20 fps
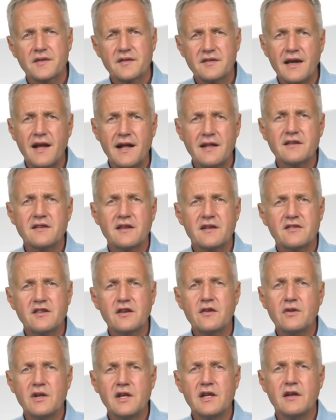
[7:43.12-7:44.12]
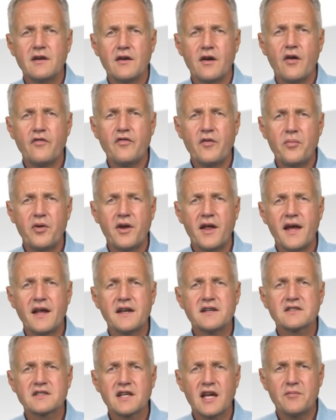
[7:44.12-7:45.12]
The LCOE of a
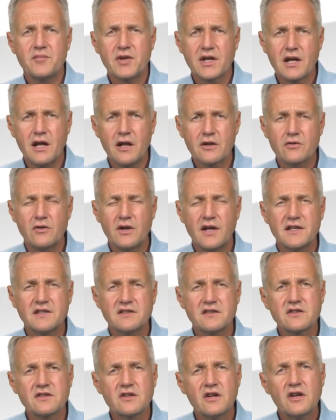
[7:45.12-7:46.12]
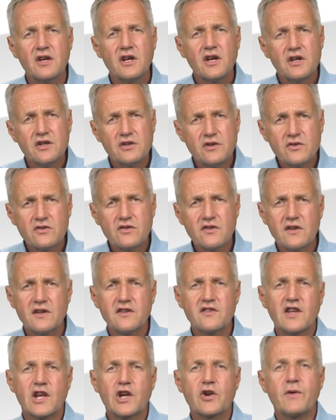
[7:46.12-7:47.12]
plant can be calculated using
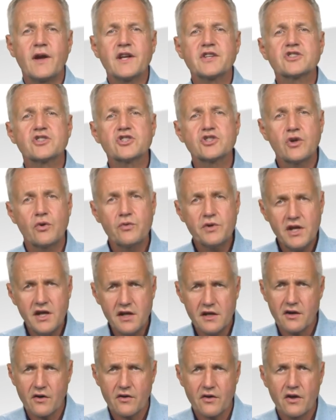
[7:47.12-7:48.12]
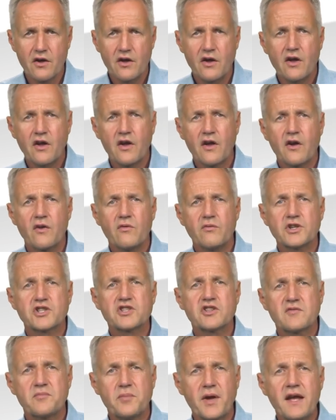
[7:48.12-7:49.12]
the equation shown here,
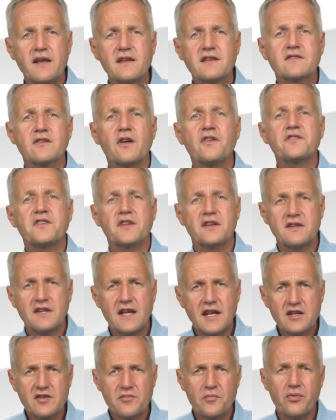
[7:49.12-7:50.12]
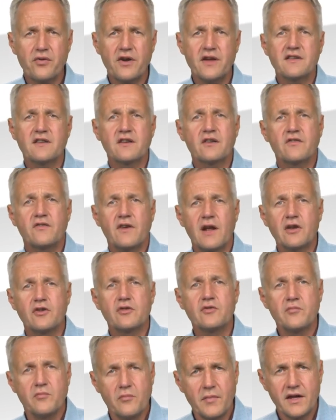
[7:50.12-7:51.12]
which is based on the net present
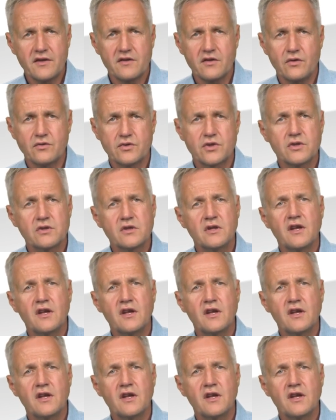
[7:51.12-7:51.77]
value method.